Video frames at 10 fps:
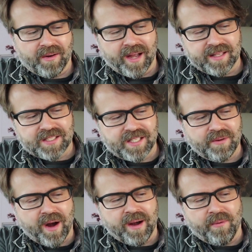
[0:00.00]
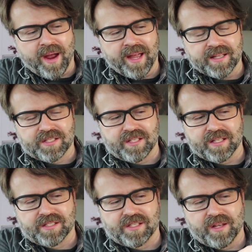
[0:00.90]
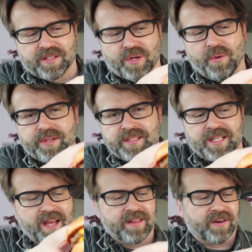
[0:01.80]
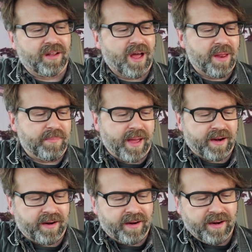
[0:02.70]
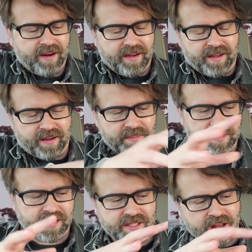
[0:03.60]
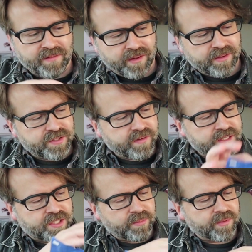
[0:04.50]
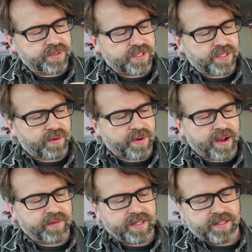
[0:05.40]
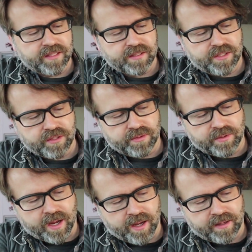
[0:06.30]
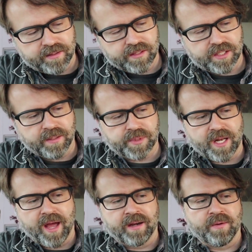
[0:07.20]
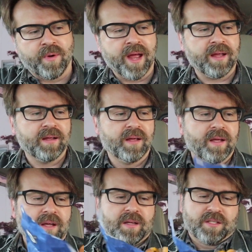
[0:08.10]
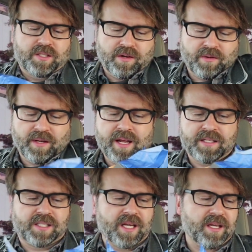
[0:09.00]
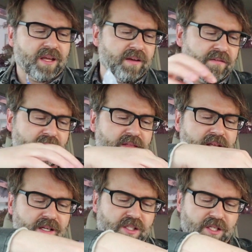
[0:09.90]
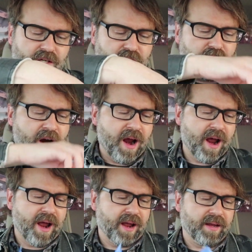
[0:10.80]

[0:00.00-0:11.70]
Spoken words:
I can see right away it's holding together a lot better. It doesn't have all those vegetables around it to slip sliding away. So let's give this a try.